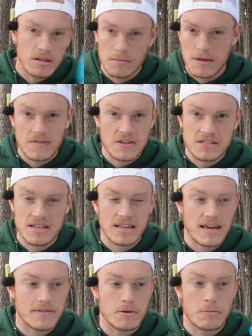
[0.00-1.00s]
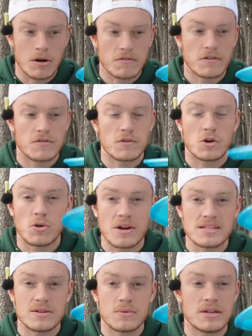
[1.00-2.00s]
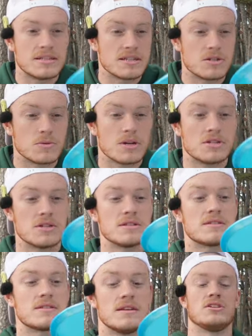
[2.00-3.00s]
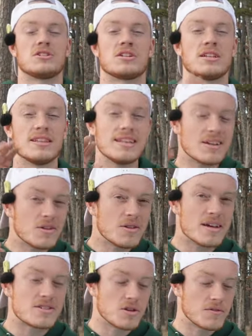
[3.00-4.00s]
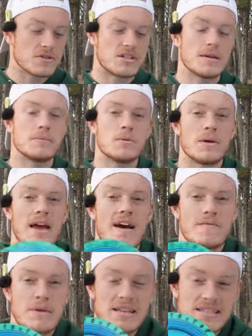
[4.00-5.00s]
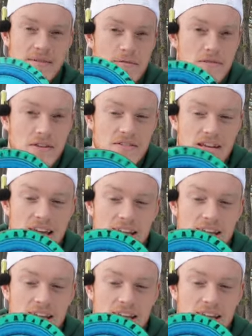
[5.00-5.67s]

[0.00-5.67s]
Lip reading: The beefiest thing ever. Perfect for crazy windy situations. Just a little less overstable, we have my 750